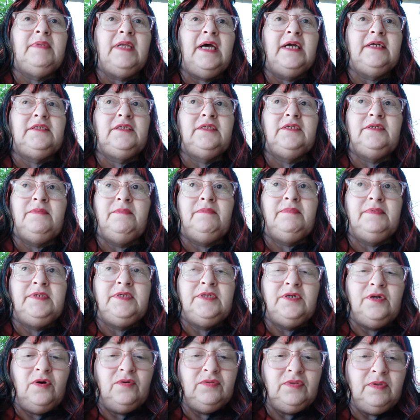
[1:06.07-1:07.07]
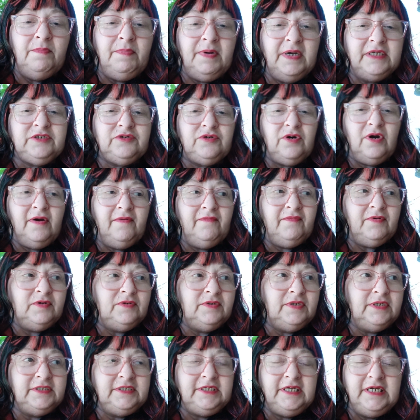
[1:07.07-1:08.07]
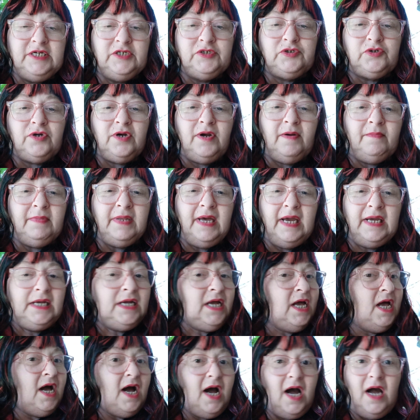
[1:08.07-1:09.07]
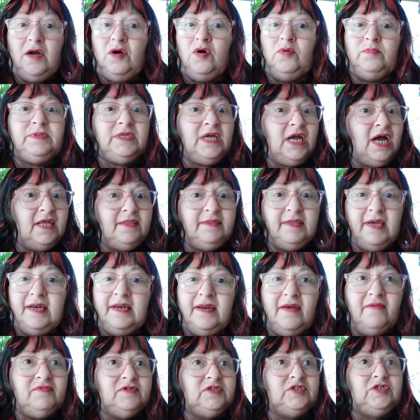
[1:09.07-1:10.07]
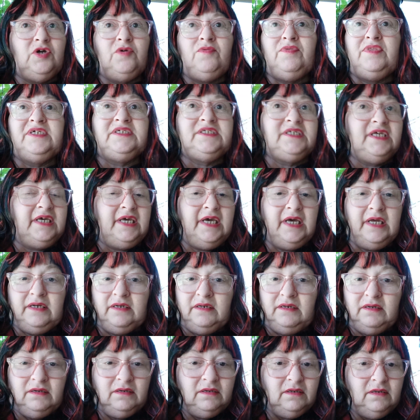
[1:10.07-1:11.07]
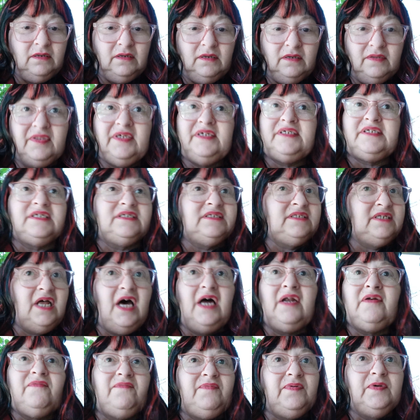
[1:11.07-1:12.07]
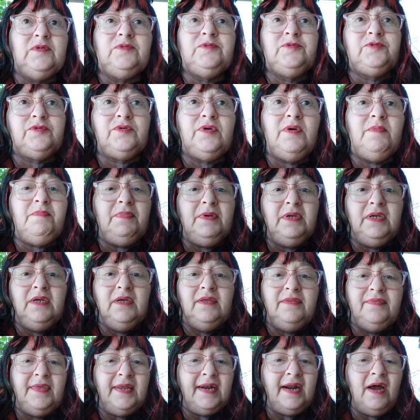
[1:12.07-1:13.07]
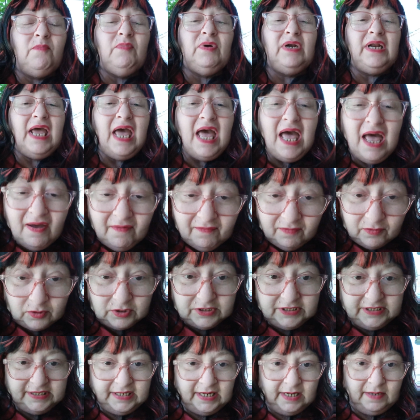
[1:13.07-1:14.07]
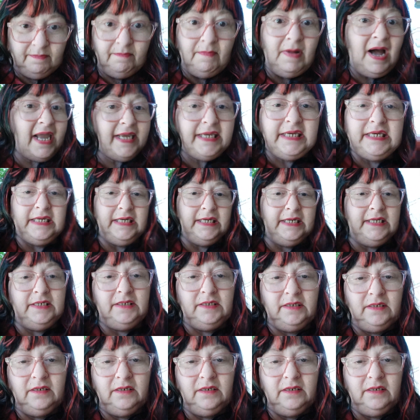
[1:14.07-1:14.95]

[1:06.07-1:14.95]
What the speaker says: like to the bus driver, the teacher, I'm like, I hope to God they never show this again. This is not a field trip that I would ever send my kid.